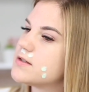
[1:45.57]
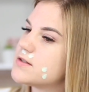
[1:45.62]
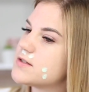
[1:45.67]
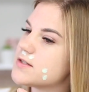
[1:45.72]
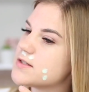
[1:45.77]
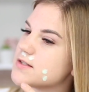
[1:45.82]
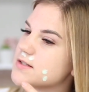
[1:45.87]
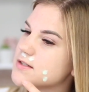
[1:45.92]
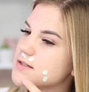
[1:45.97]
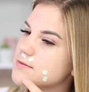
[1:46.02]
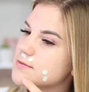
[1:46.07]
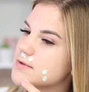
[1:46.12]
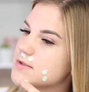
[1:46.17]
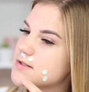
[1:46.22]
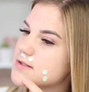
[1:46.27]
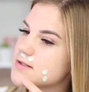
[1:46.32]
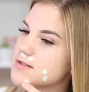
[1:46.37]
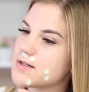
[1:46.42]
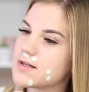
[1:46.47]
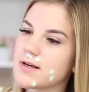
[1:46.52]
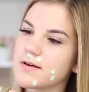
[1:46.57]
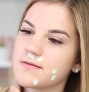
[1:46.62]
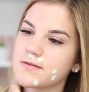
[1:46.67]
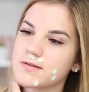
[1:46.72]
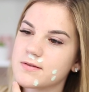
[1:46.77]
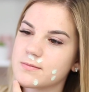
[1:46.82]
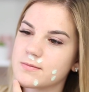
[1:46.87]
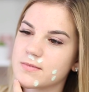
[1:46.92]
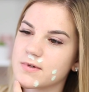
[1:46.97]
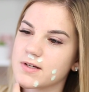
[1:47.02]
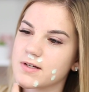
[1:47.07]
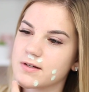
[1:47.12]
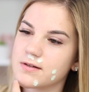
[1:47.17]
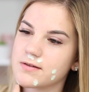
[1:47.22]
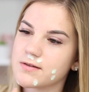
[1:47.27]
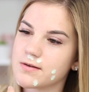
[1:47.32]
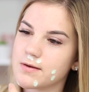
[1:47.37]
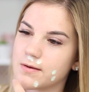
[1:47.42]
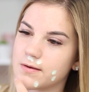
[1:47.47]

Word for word: Just in the places I have some red.